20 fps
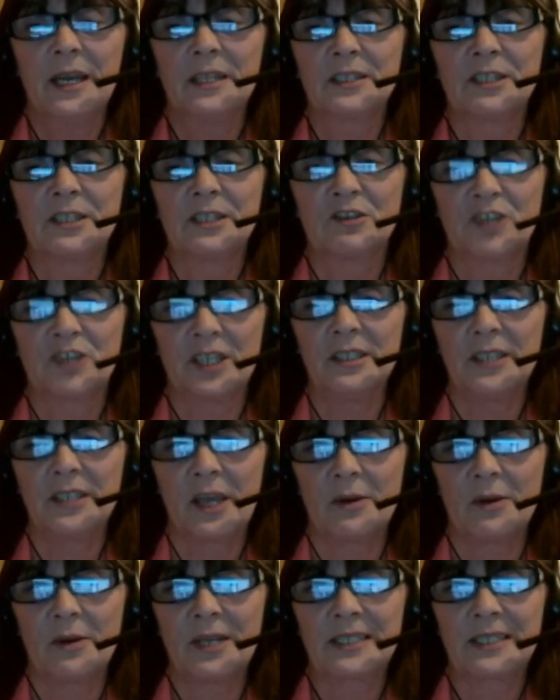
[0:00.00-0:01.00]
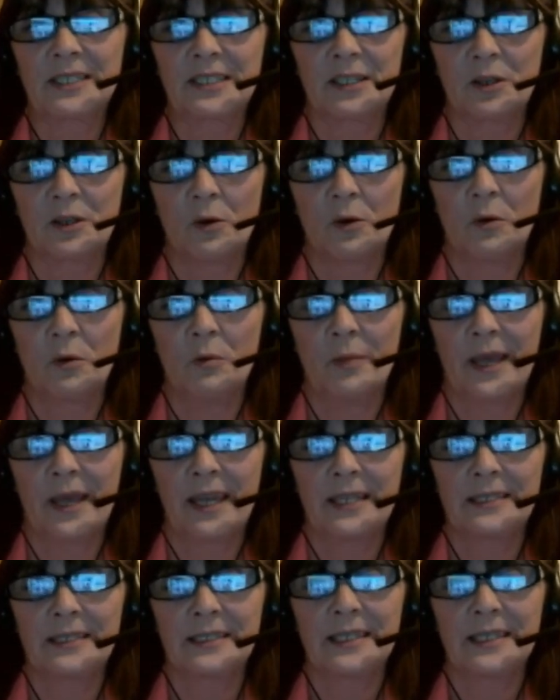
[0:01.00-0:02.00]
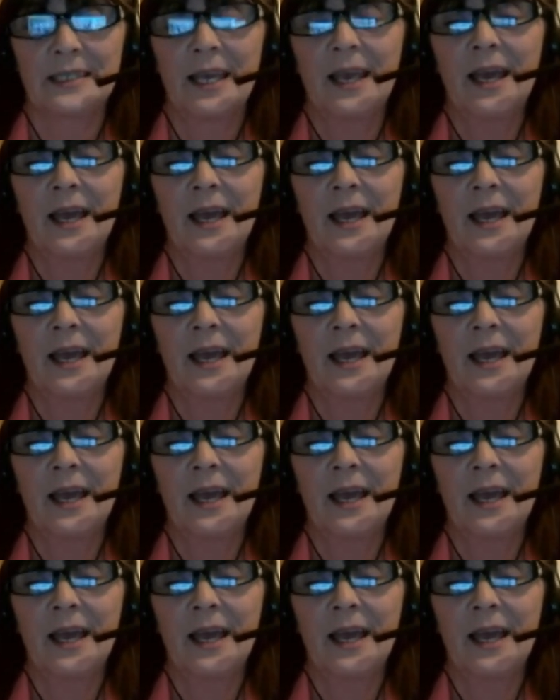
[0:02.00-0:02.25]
to drill down into the coal beds,